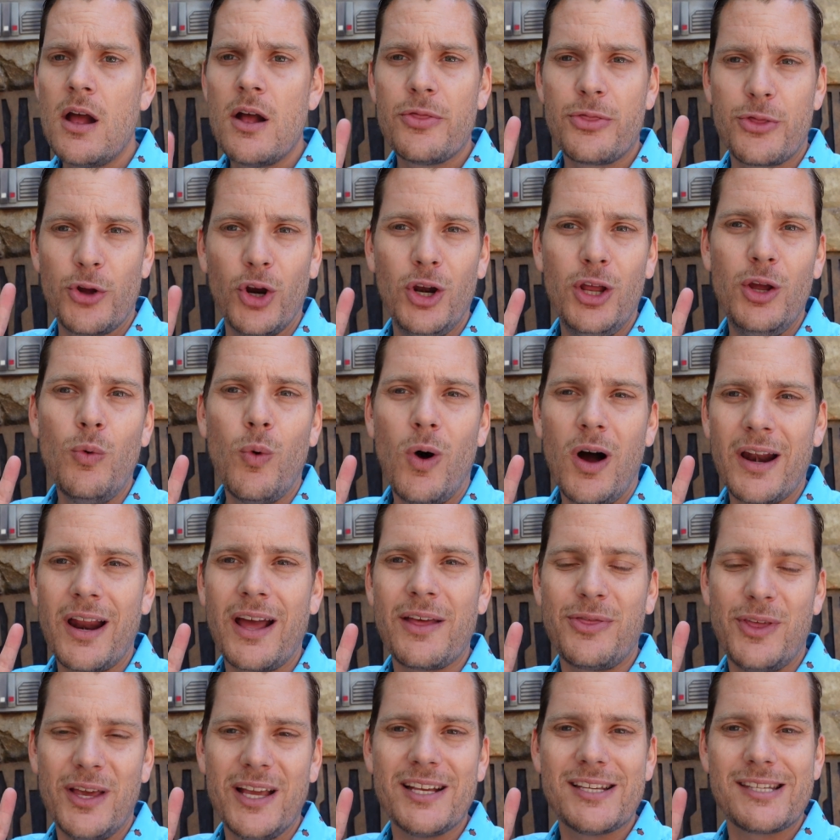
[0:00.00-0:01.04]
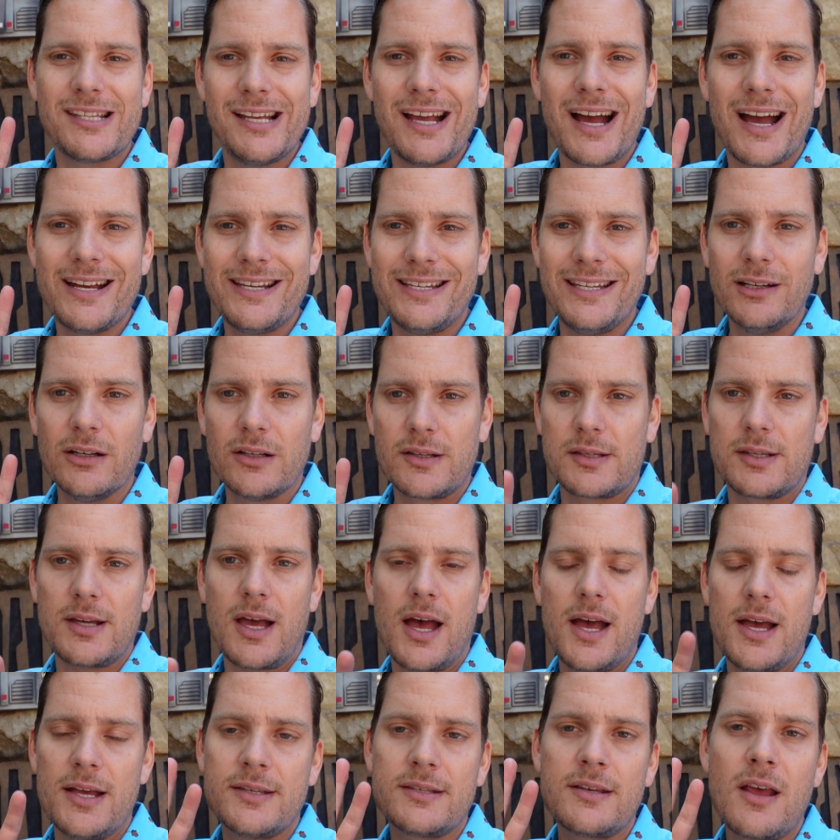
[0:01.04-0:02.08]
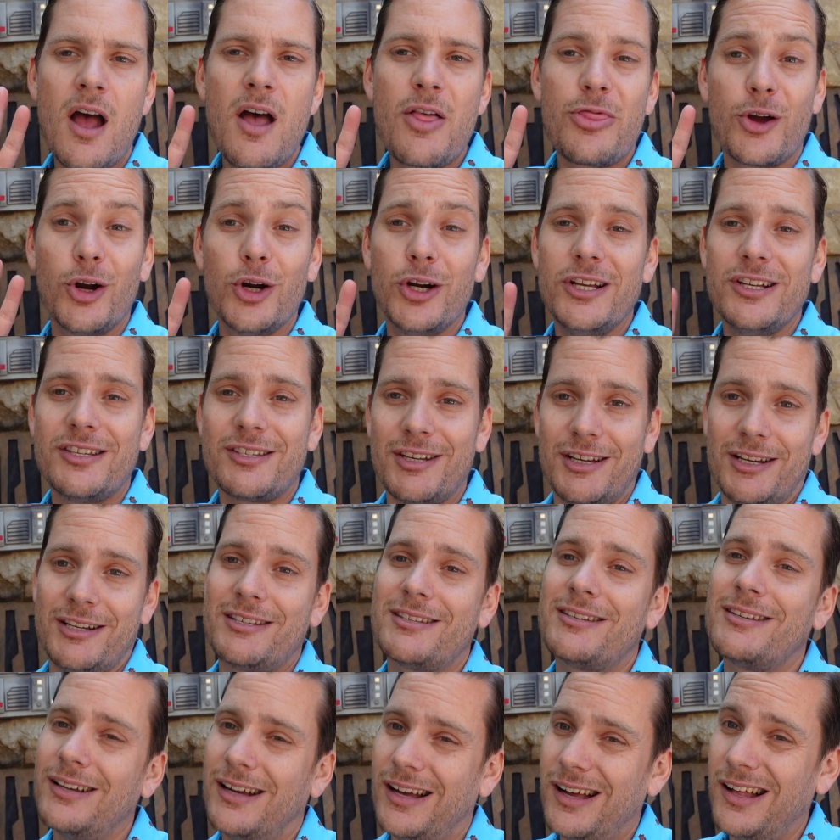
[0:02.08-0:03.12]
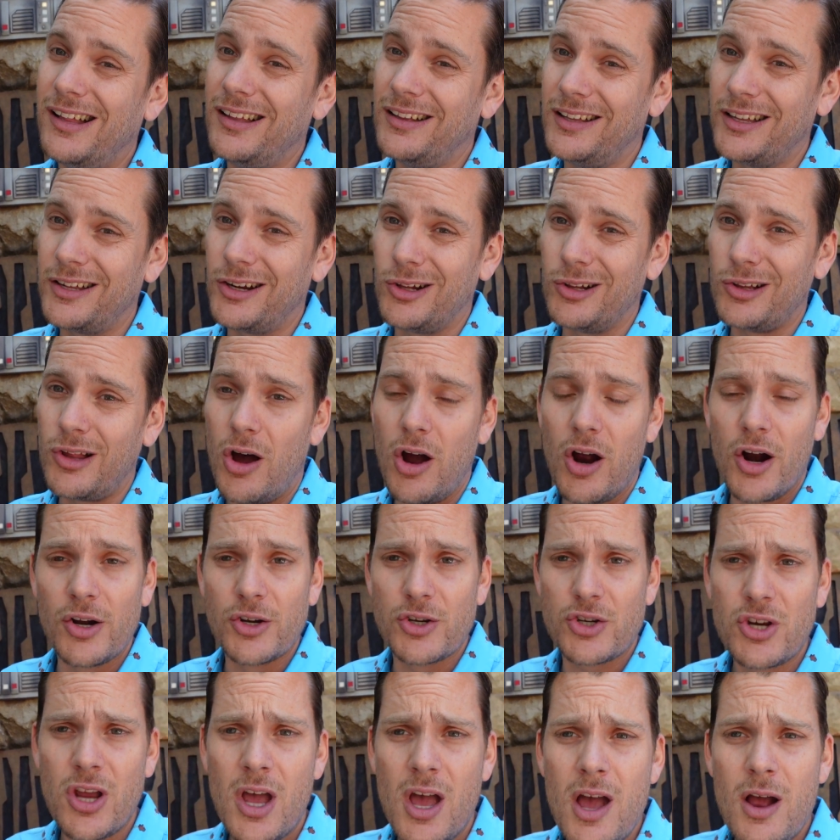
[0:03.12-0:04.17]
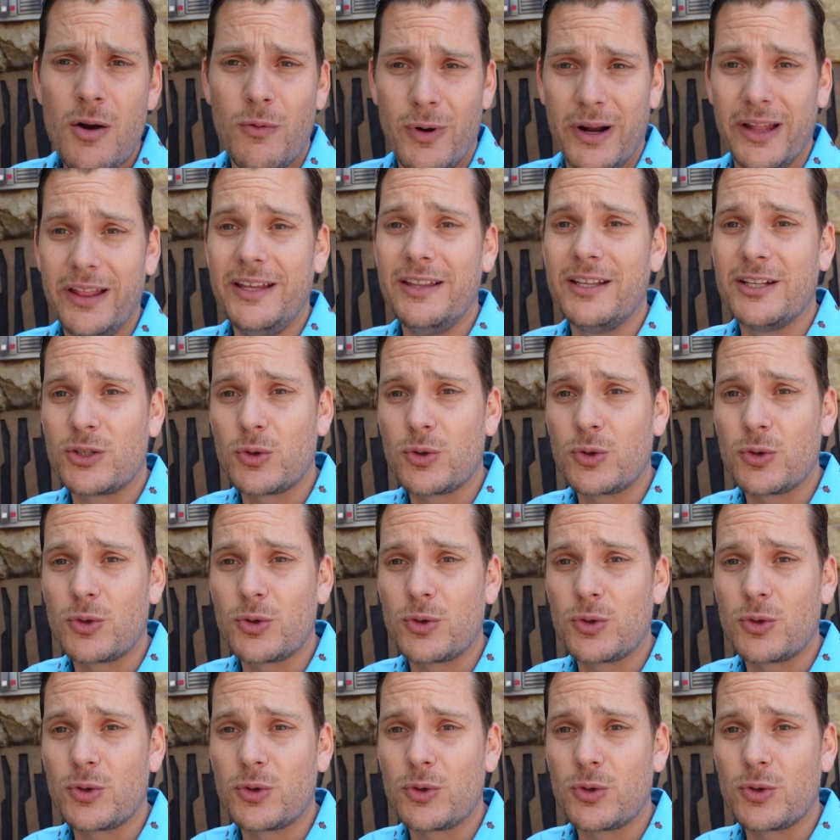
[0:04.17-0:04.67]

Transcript: 31 I think is the ideal size, 36 a little large. Really the